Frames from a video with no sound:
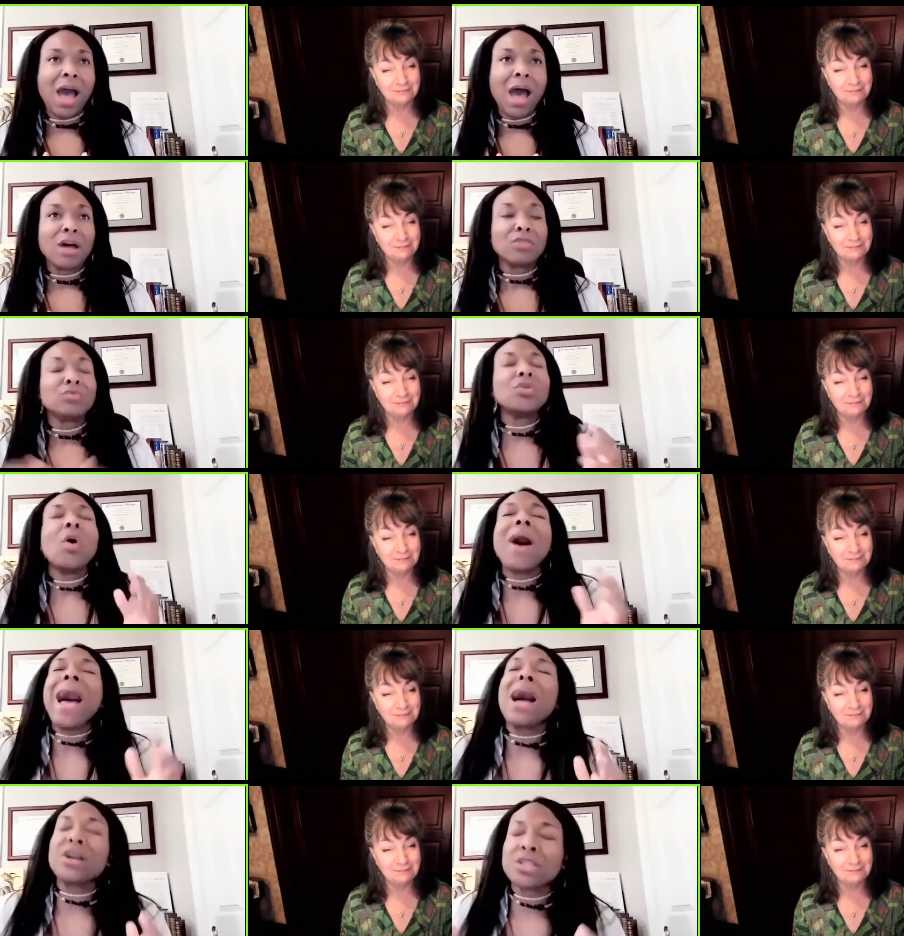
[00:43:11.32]
Speaker 1: No,
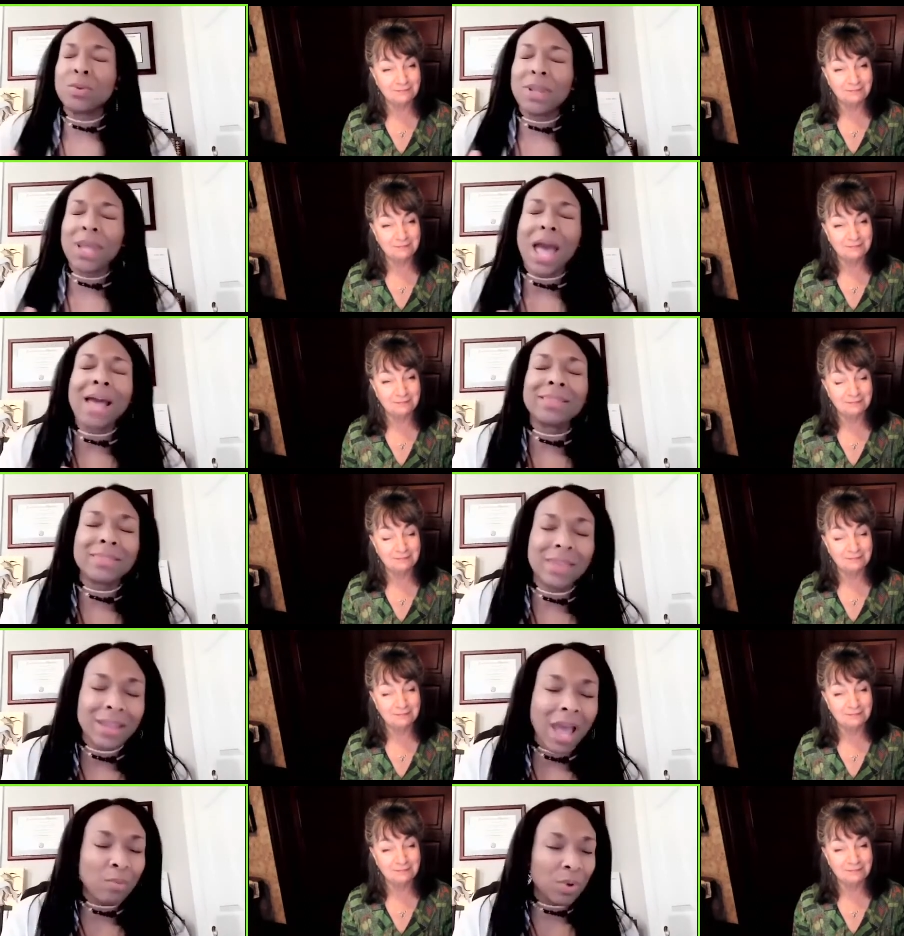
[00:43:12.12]
actually, I
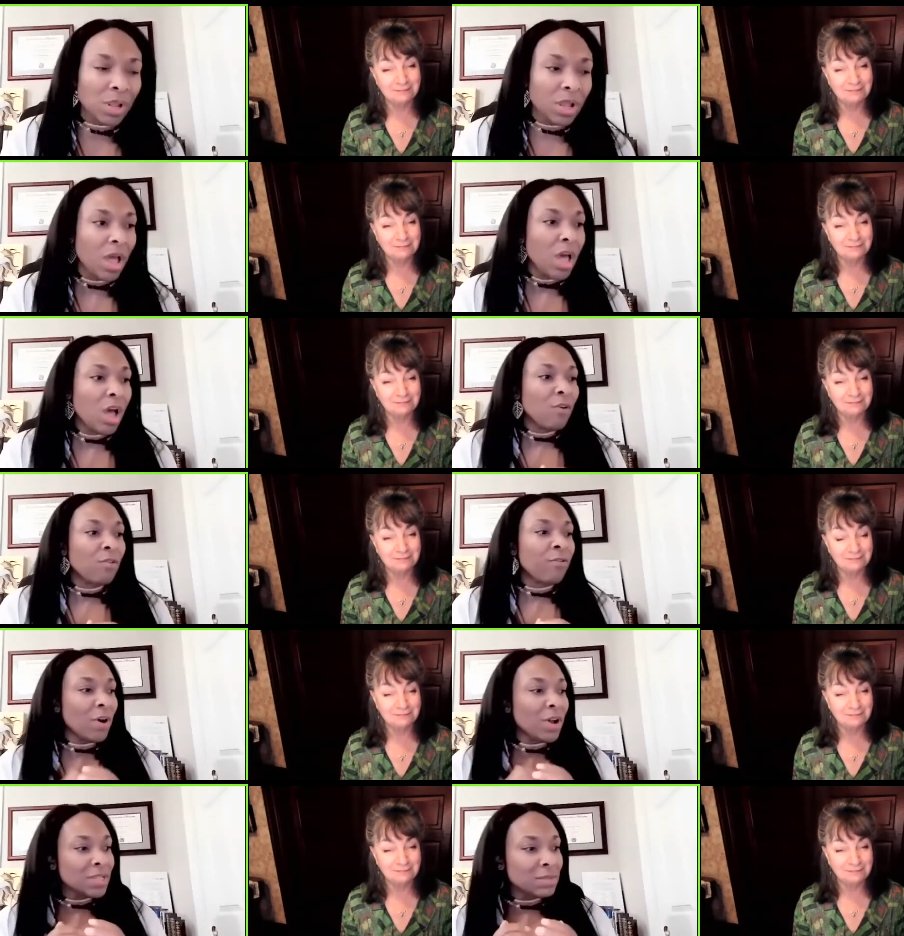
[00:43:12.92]
think I will
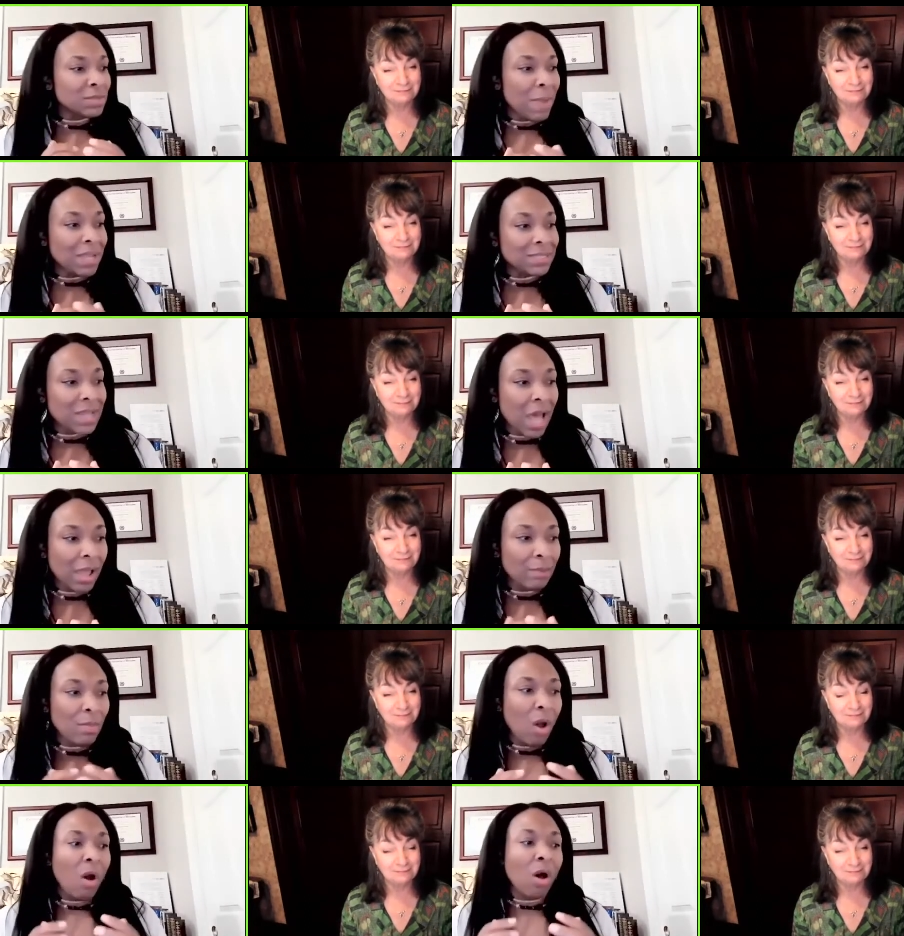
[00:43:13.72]
focus my
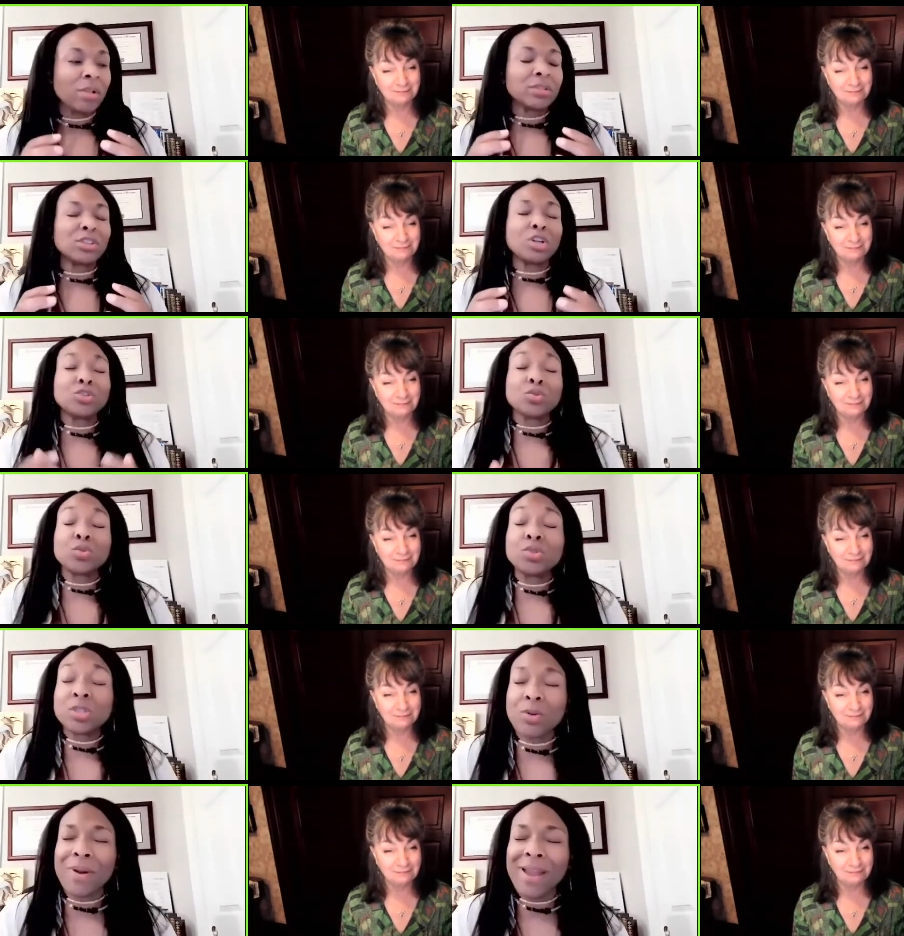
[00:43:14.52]
time on the true
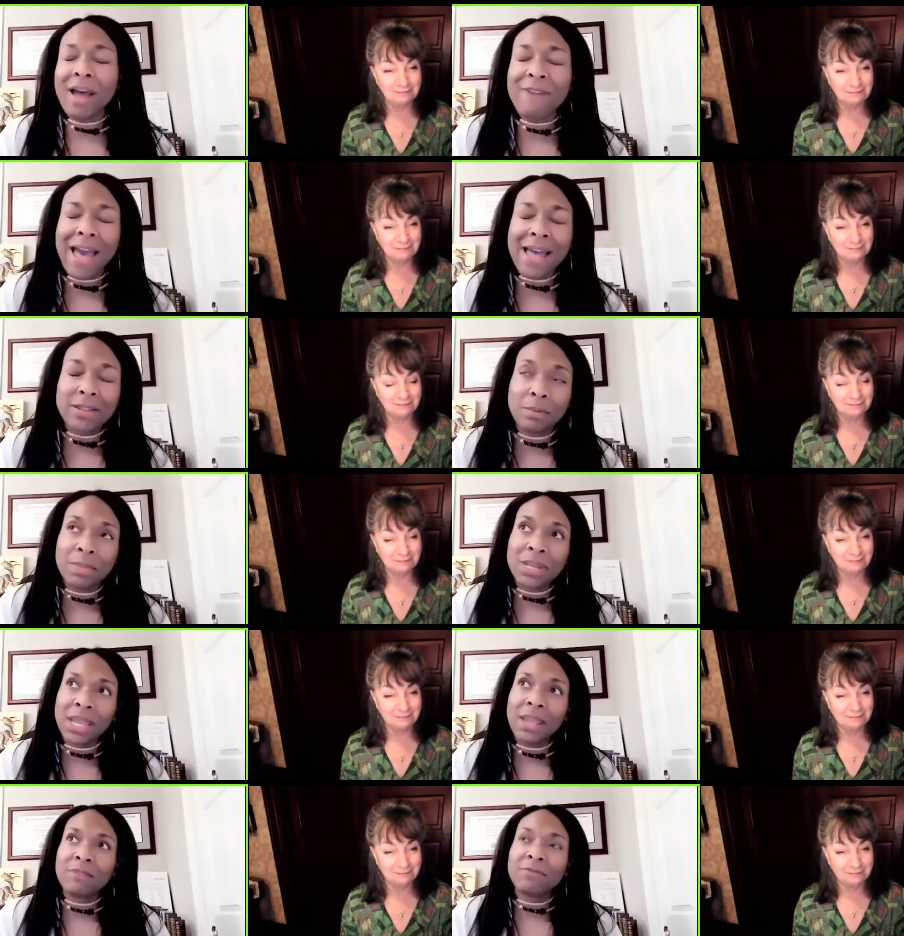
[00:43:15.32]
story of Adam and
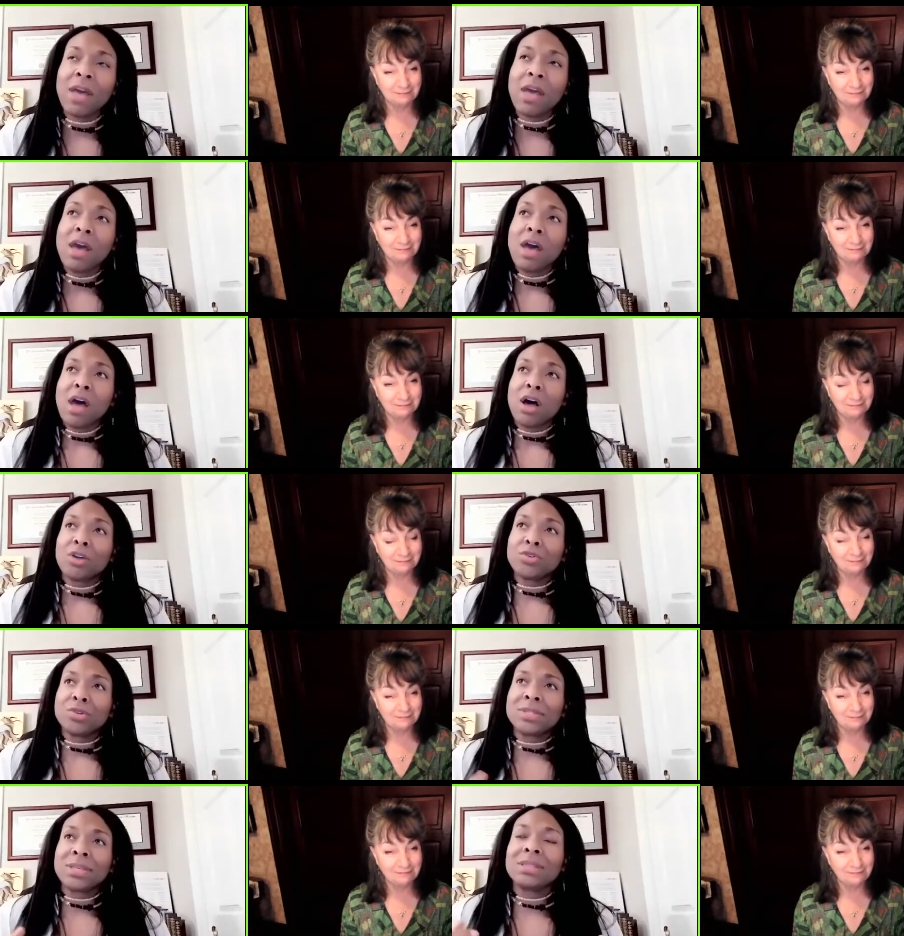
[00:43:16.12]
Eve.
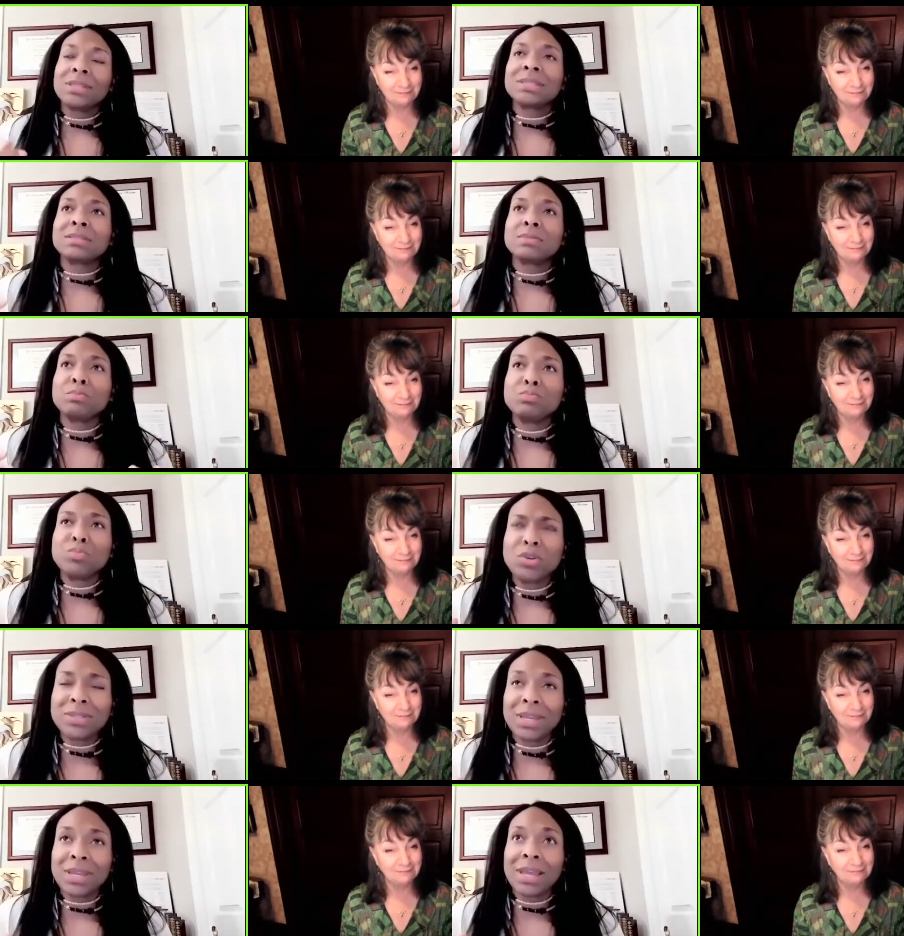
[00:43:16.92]
You see, this
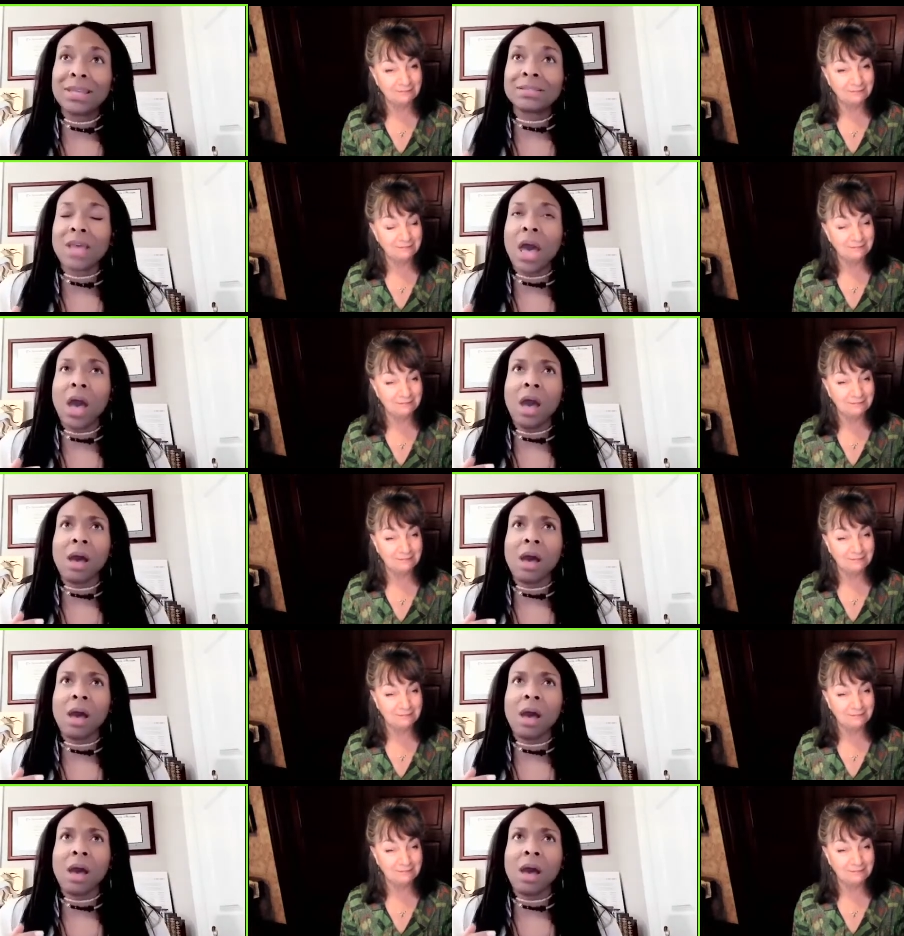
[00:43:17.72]
music is,